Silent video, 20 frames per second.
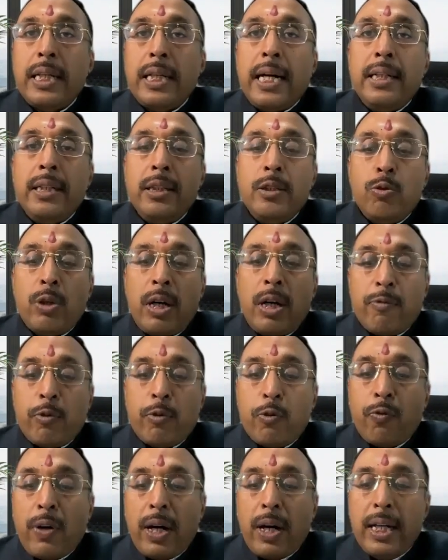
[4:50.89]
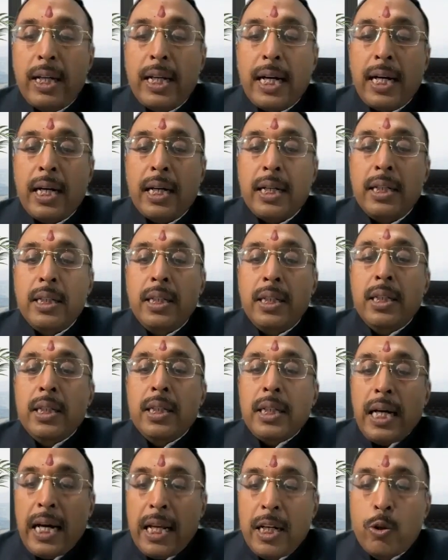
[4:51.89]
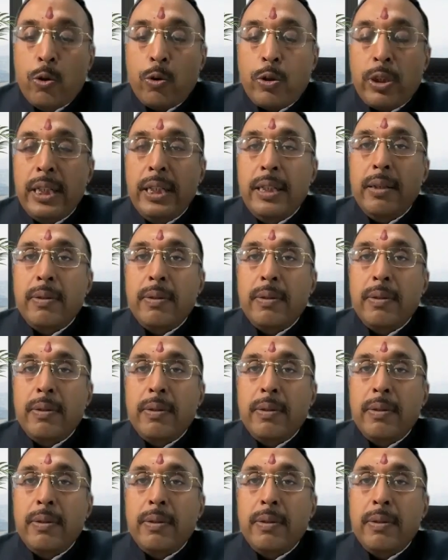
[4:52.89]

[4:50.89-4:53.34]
then you have to file a LUT,